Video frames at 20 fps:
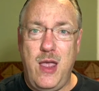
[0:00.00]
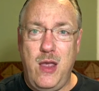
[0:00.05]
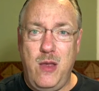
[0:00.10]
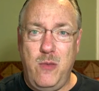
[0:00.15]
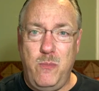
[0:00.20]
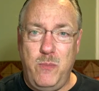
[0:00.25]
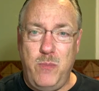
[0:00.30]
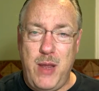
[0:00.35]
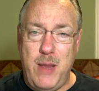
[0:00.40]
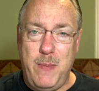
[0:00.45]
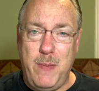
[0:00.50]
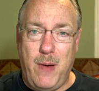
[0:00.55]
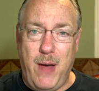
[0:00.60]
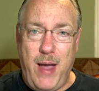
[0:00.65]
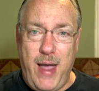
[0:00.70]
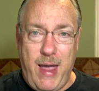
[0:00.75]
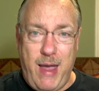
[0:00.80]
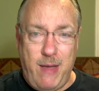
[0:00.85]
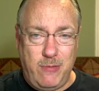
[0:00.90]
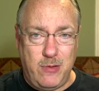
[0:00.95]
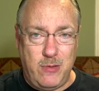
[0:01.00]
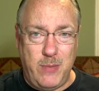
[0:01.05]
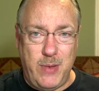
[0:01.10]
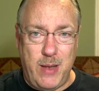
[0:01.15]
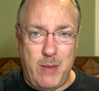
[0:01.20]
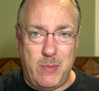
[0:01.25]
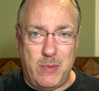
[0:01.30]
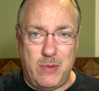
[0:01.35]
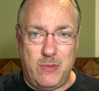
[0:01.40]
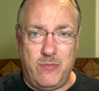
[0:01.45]
People have to be
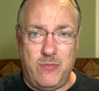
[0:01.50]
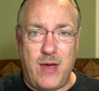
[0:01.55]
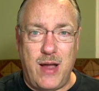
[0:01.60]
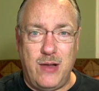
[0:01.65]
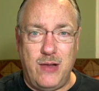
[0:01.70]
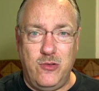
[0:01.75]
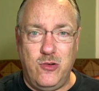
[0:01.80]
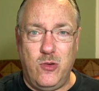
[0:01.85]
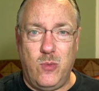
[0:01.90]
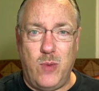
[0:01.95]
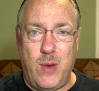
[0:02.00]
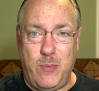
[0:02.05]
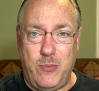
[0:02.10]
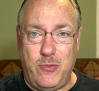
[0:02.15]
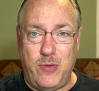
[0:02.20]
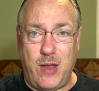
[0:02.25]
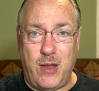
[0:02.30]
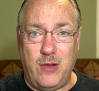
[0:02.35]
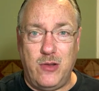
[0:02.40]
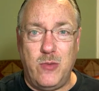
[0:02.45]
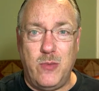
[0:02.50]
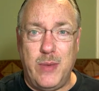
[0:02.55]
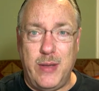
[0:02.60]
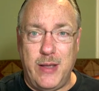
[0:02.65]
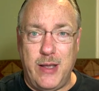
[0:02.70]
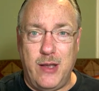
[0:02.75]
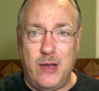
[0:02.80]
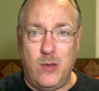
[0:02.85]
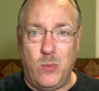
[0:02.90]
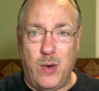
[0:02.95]
able to find your website to
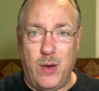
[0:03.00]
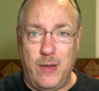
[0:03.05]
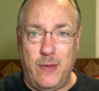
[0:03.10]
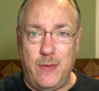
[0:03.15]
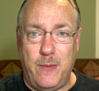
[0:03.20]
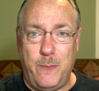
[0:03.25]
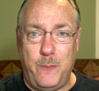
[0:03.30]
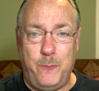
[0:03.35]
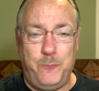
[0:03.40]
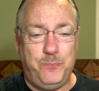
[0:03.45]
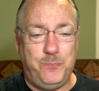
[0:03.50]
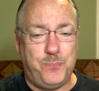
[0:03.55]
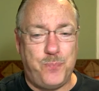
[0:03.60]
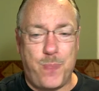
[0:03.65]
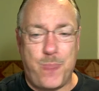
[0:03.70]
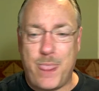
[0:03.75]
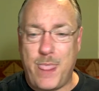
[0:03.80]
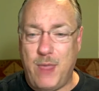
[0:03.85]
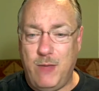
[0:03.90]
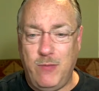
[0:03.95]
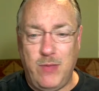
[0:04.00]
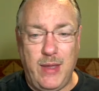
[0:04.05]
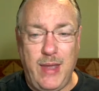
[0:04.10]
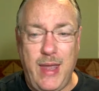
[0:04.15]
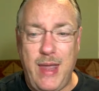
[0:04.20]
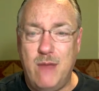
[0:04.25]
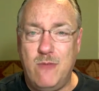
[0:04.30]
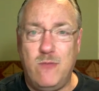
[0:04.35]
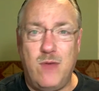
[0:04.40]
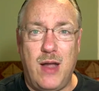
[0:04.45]
begin with. If they
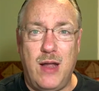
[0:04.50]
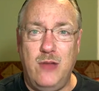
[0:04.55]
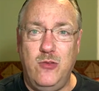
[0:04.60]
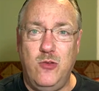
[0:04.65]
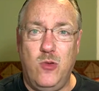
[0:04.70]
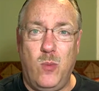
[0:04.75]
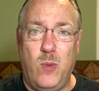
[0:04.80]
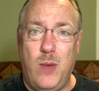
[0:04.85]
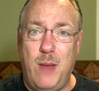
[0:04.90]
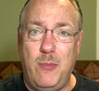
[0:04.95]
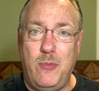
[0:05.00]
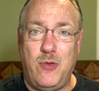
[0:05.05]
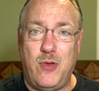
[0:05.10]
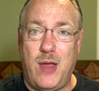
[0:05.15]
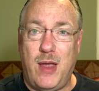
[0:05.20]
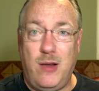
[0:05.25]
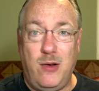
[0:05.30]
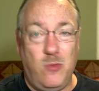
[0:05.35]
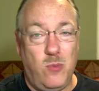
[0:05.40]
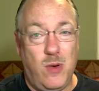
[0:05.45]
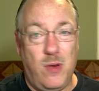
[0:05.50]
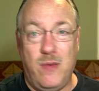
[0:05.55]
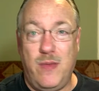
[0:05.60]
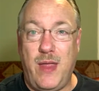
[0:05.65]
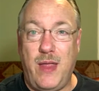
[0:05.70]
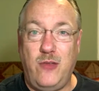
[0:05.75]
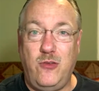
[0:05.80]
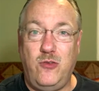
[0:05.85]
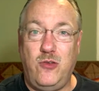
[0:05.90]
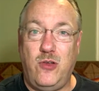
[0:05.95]
can't find your website, well,
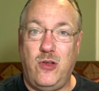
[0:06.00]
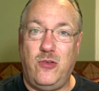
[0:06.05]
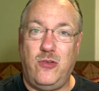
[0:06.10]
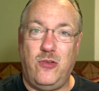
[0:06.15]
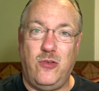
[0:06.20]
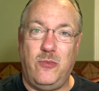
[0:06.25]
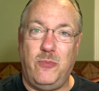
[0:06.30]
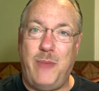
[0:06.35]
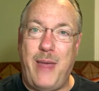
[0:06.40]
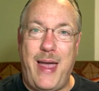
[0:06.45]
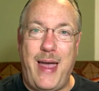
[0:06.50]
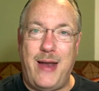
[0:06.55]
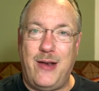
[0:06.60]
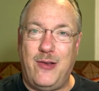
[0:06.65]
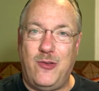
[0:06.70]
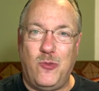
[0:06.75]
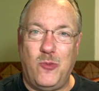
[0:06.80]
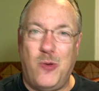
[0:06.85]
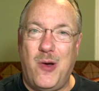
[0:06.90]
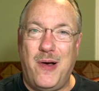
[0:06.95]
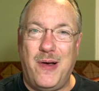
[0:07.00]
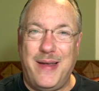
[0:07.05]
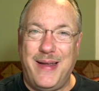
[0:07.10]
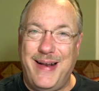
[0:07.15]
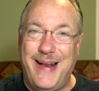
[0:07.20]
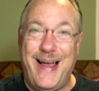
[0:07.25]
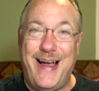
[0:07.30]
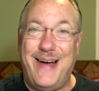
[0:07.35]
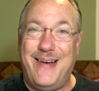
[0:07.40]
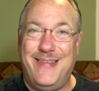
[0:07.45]
that's just as bad as walking
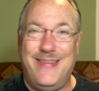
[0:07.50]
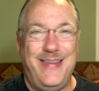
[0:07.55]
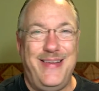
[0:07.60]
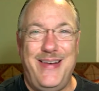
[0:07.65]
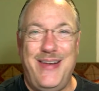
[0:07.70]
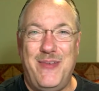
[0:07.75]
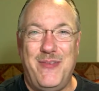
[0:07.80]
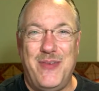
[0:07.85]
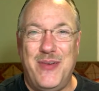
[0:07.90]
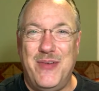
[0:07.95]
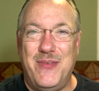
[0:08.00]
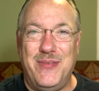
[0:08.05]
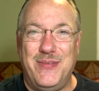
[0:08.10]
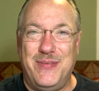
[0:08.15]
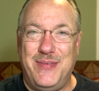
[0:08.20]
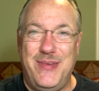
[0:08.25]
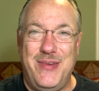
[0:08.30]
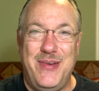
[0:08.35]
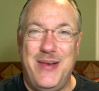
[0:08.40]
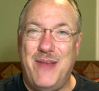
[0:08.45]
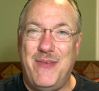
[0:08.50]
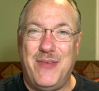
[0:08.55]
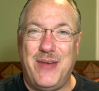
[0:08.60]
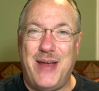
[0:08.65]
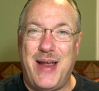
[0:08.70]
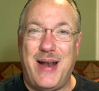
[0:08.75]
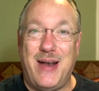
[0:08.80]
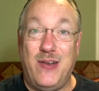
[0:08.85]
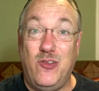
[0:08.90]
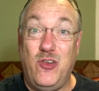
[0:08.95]
out. You never
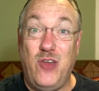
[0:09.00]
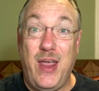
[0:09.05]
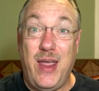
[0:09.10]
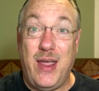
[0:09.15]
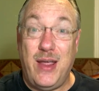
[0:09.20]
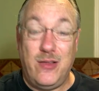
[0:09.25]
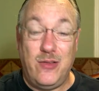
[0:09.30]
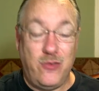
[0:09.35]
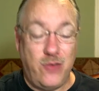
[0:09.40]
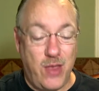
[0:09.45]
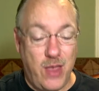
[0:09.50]
got a chance.